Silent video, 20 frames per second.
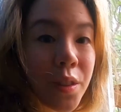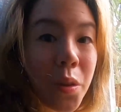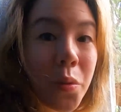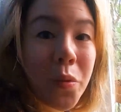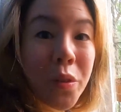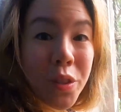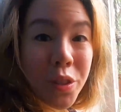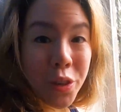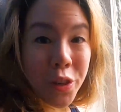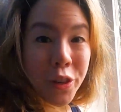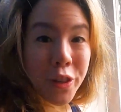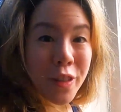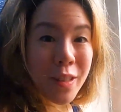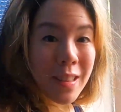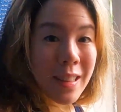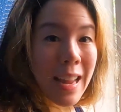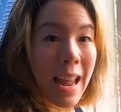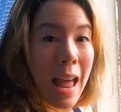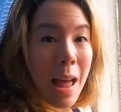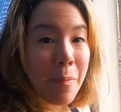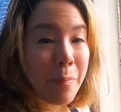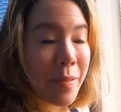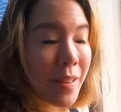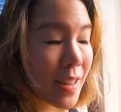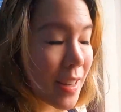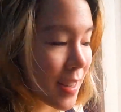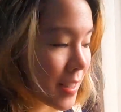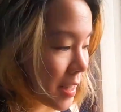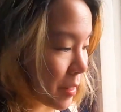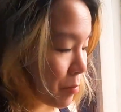So what's currently
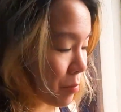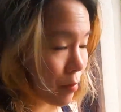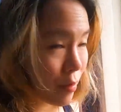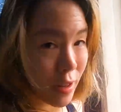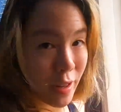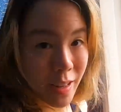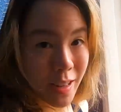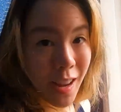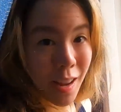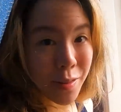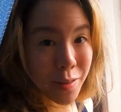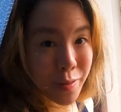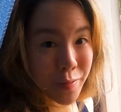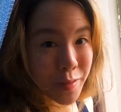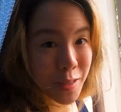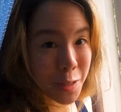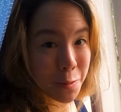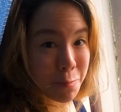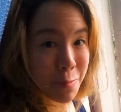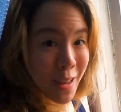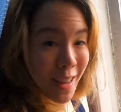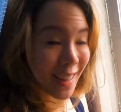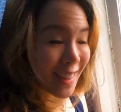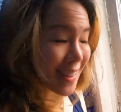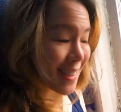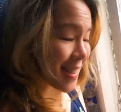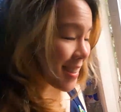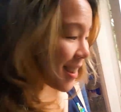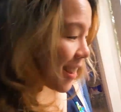happening is I'm running out of space,